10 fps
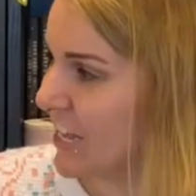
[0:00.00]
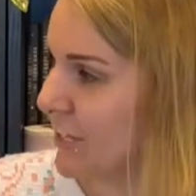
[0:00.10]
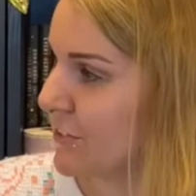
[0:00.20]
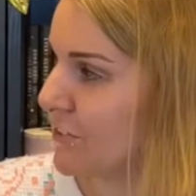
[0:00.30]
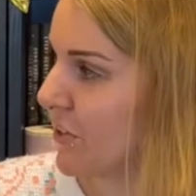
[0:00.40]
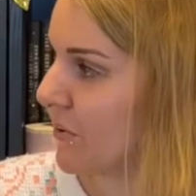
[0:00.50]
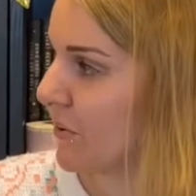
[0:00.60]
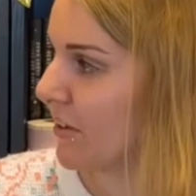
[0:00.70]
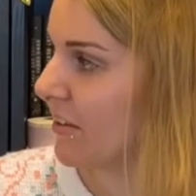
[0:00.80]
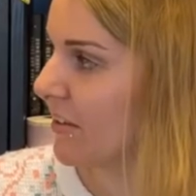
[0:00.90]

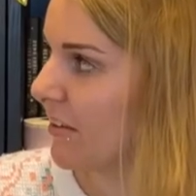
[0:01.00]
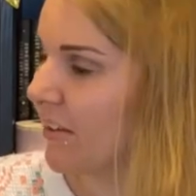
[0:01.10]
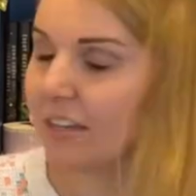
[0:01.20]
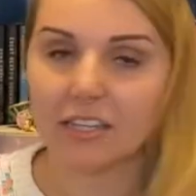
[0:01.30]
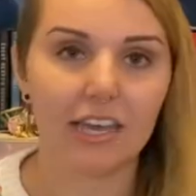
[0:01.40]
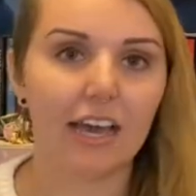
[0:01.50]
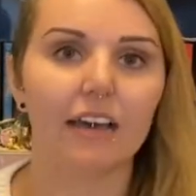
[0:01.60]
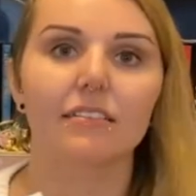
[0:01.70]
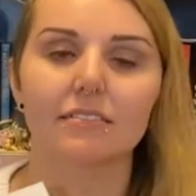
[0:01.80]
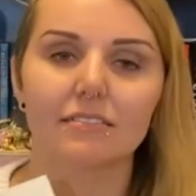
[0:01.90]
So, yeah,
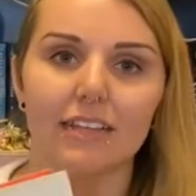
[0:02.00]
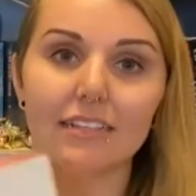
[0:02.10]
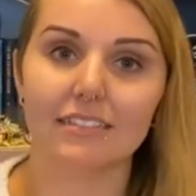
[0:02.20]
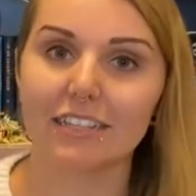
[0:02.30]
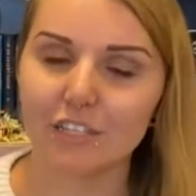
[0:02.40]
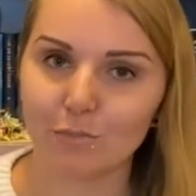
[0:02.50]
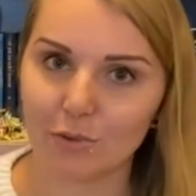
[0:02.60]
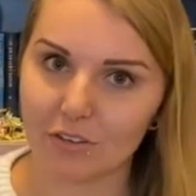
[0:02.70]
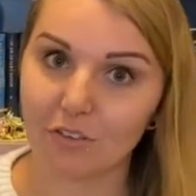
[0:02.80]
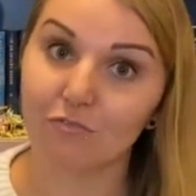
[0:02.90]
that's this
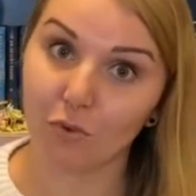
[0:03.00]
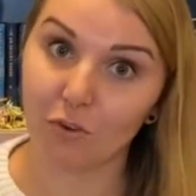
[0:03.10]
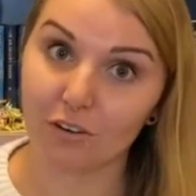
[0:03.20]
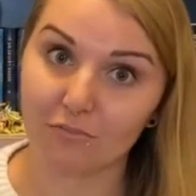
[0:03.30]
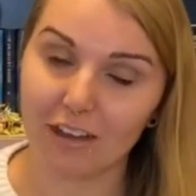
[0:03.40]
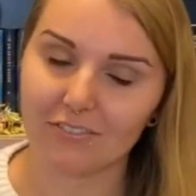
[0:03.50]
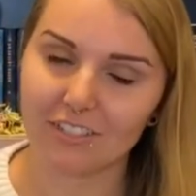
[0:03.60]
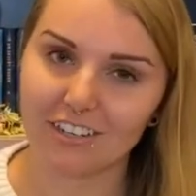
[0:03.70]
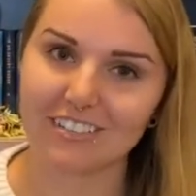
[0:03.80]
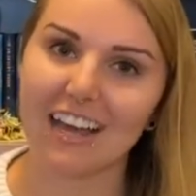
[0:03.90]
book. Four out of five
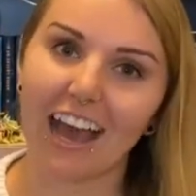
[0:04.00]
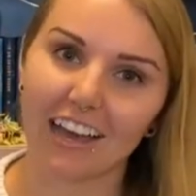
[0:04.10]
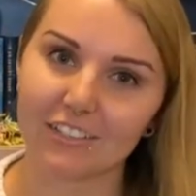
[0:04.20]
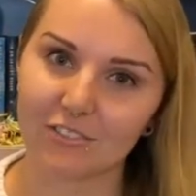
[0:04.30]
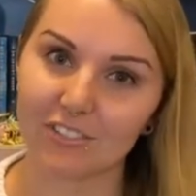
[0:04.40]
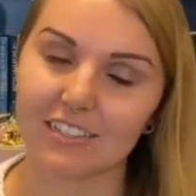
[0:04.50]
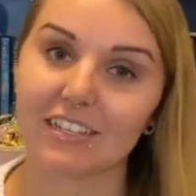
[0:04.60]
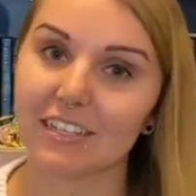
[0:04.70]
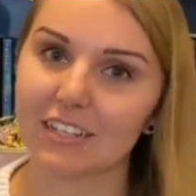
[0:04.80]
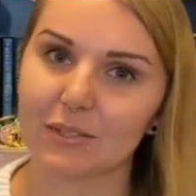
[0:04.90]
stars. I enjoyed it.
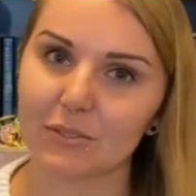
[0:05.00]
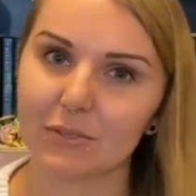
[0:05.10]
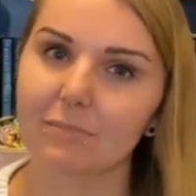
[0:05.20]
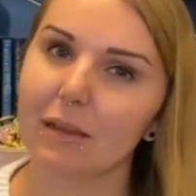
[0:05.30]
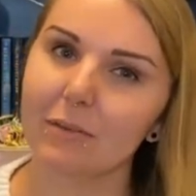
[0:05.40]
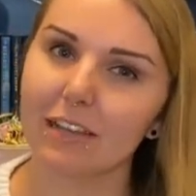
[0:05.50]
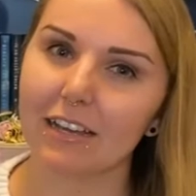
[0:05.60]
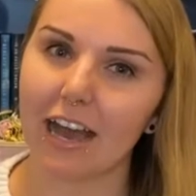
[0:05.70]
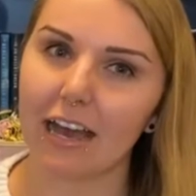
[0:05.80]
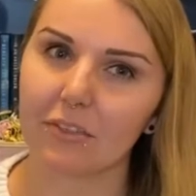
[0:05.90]
It was weird. Maybe like a
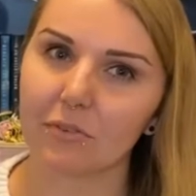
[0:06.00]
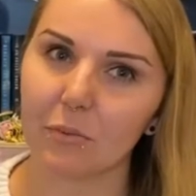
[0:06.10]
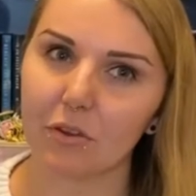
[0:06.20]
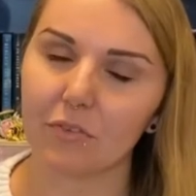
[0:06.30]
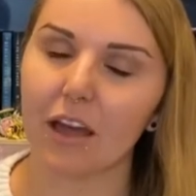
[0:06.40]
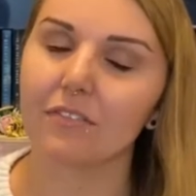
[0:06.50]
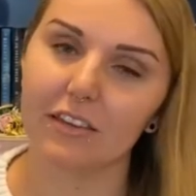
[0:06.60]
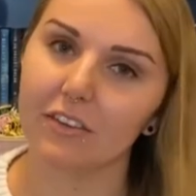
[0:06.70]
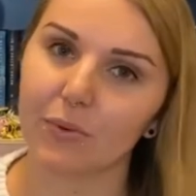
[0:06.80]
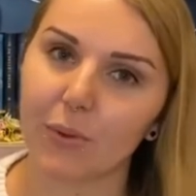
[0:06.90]
high three point five.
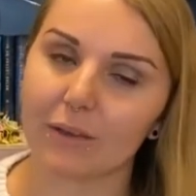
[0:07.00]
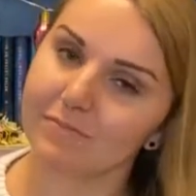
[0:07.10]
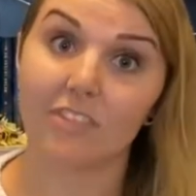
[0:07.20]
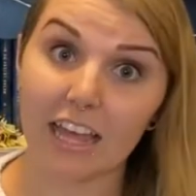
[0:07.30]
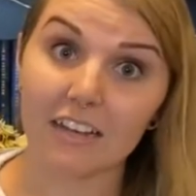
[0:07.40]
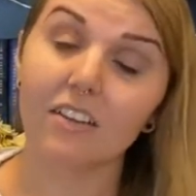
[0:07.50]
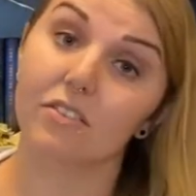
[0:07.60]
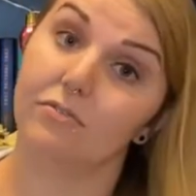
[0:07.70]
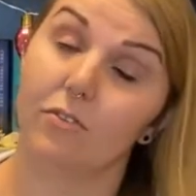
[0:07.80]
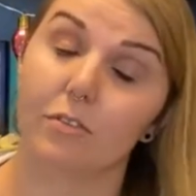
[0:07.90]
Either way. Then, the
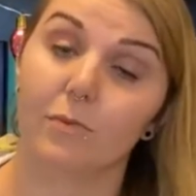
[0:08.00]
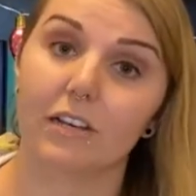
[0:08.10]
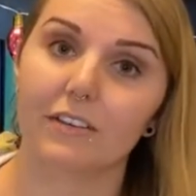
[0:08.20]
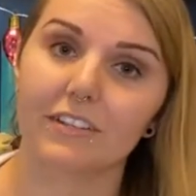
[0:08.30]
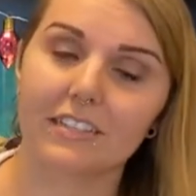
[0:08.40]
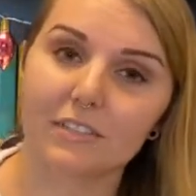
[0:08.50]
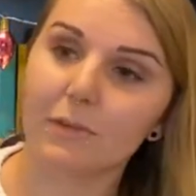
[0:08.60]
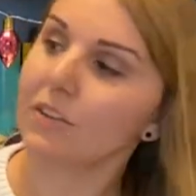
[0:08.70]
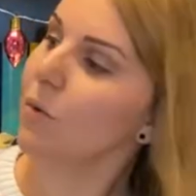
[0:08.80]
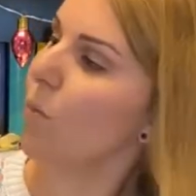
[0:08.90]
fourth book I read this
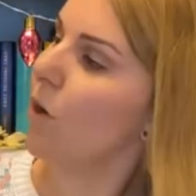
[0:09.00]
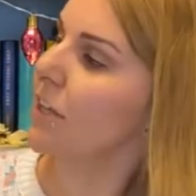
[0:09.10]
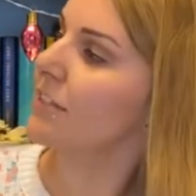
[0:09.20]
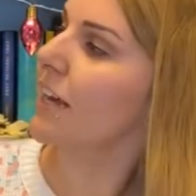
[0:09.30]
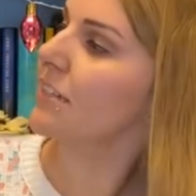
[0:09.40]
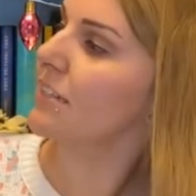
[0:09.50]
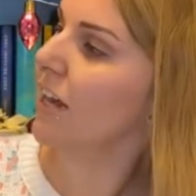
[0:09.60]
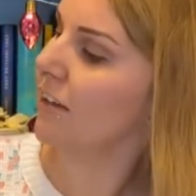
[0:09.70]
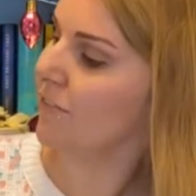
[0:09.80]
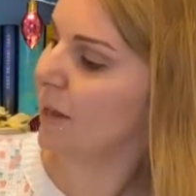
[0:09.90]
month was
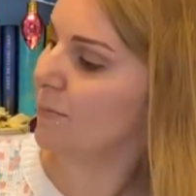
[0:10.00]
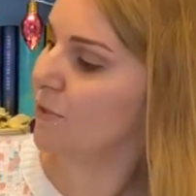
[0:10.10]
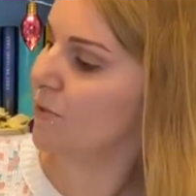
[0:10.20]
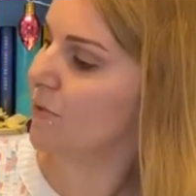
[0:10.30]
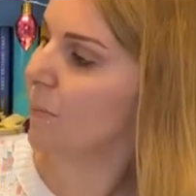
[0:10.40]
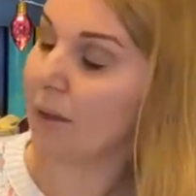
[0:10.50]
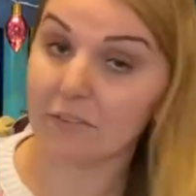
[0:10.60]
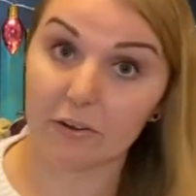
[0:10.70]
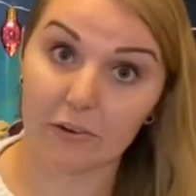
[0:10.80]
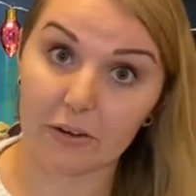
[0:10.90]
Son of Neptune by
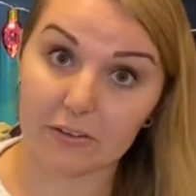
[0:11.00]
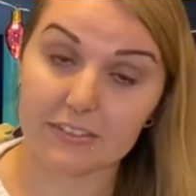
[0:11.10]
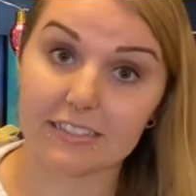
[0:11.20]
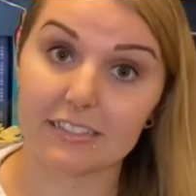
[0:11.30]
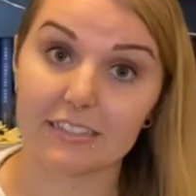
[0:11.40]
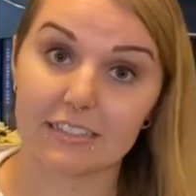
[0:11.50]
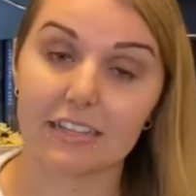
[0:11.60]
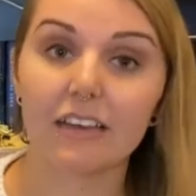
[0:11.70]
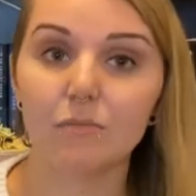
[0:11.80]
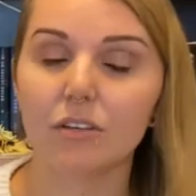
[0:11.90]
Rick Riordan. This is the
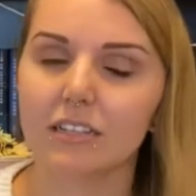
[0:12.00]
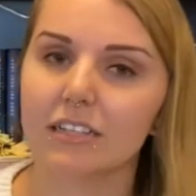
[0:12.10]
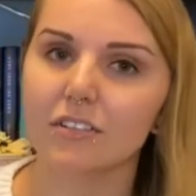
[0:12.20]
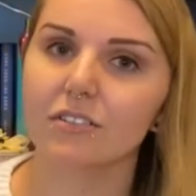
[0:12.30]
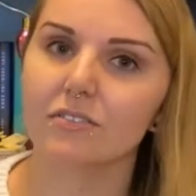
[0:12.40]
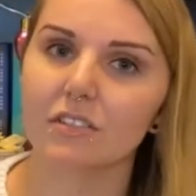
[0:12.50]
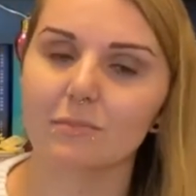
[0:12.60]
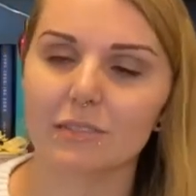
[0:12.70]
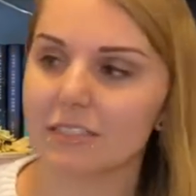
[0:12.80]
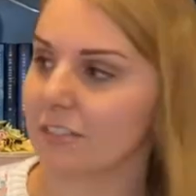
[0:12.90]
second book in the Heroes of
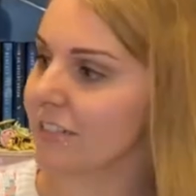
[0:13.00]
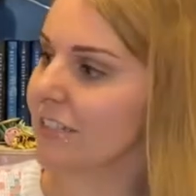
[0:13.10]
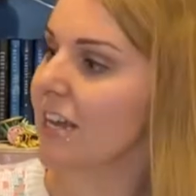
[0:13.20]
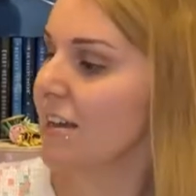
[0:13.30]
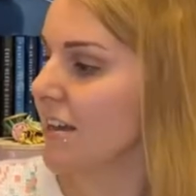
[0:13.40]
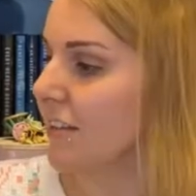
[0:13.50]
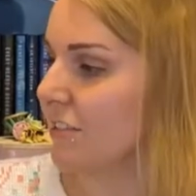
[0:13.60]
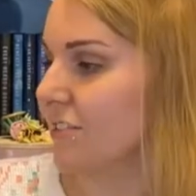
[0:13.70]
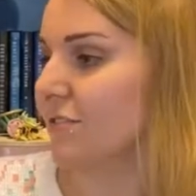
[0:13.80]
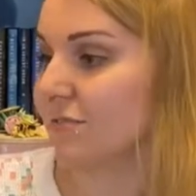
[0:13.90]
Olympus series. This
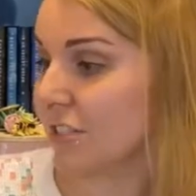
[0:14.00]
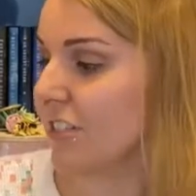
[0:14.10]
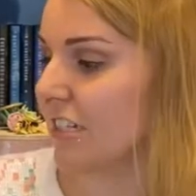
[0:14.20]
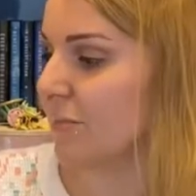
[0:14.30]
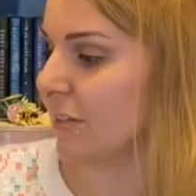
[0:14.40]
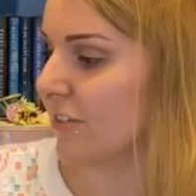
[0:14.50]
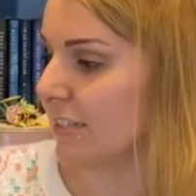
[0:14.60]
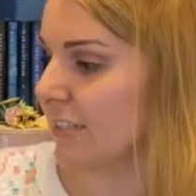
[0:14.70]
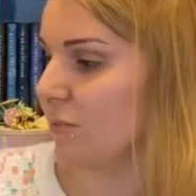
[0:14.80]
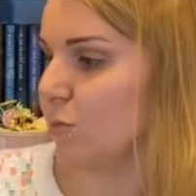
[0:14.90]
is the first time I read
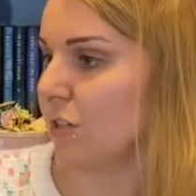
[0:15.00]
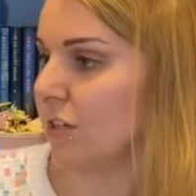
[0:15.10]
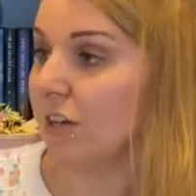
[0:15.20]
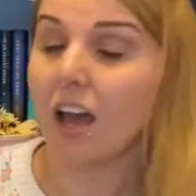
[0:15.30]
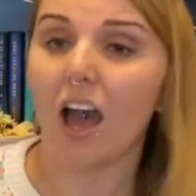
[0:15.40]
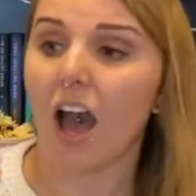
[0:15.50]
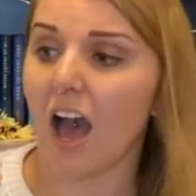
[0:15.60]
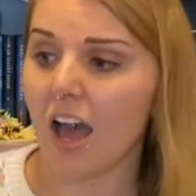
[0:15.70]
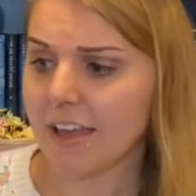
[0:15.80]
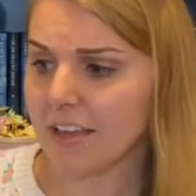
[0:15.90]
this book.
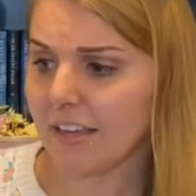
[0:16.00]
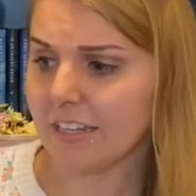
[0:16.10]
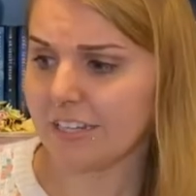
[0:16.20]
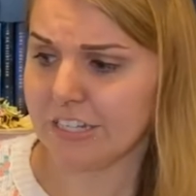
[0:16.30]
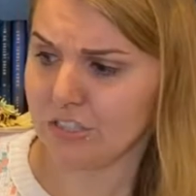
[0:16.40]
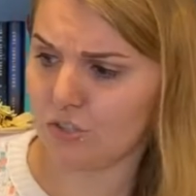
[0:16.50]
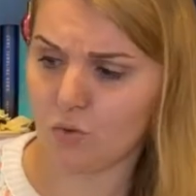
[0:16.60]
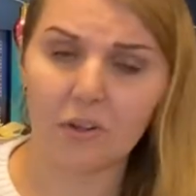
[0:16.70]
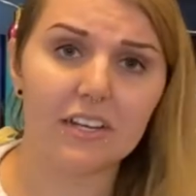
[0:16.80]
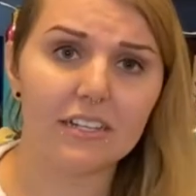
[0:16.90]
I
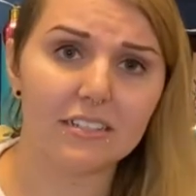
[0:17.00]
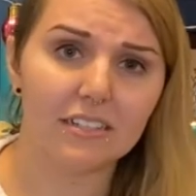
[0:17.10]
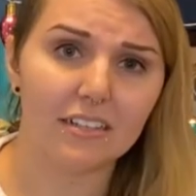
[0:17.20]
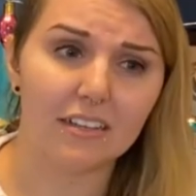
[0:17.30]
enjoyed it.